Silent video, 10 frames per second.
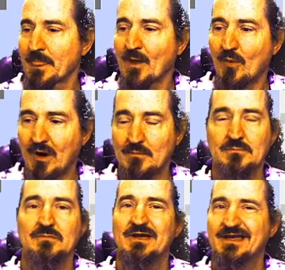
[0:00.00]
Well,
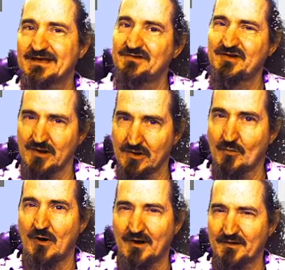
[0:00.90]
we got to continue
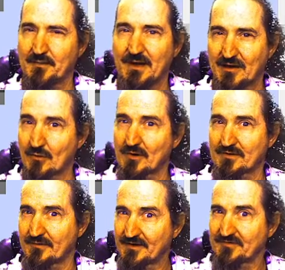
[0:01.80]
on to make it work
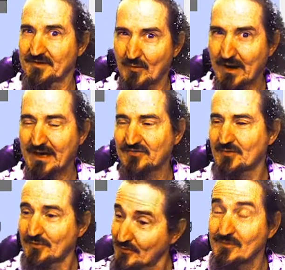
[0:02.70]
the rest of the way.
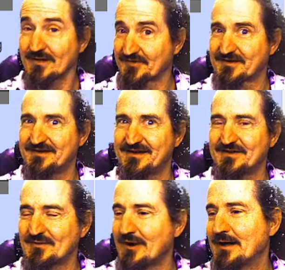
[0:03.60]
So let's
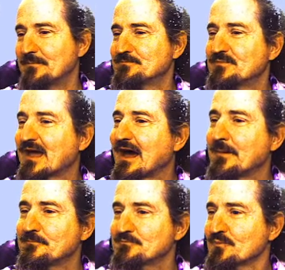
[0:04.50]
continue on. Okay.
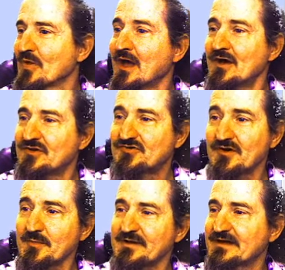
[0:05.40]
To
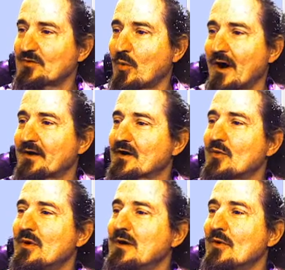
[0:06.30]
simulate the water,
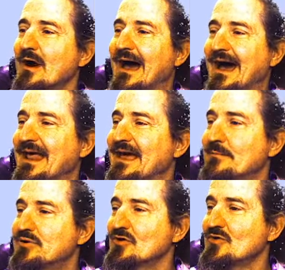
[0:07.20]
we will add a
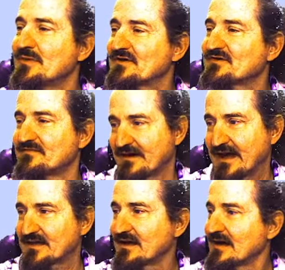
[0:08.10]
blue mist
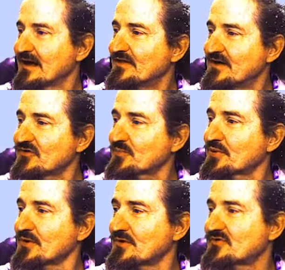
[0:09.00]
effect. This
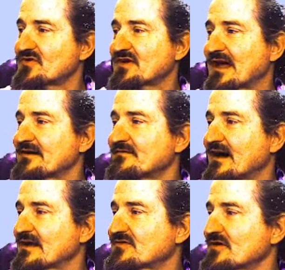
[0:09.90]
produces an
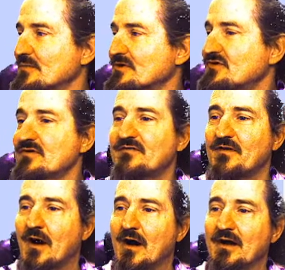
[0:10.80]
effect similar to
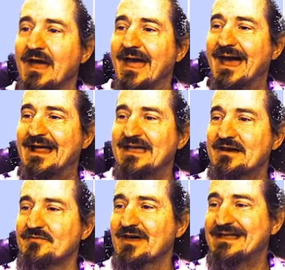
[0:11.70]
fog and
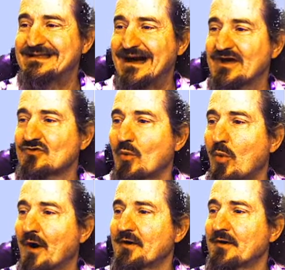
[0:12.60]
gives a nice
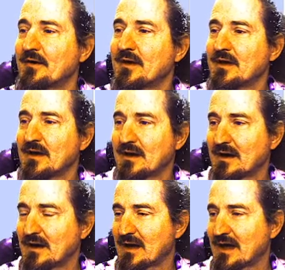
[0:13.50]
water
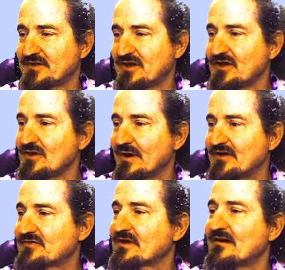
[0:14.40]

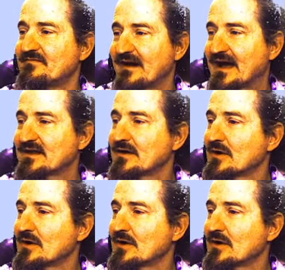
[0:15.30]
attenuation effect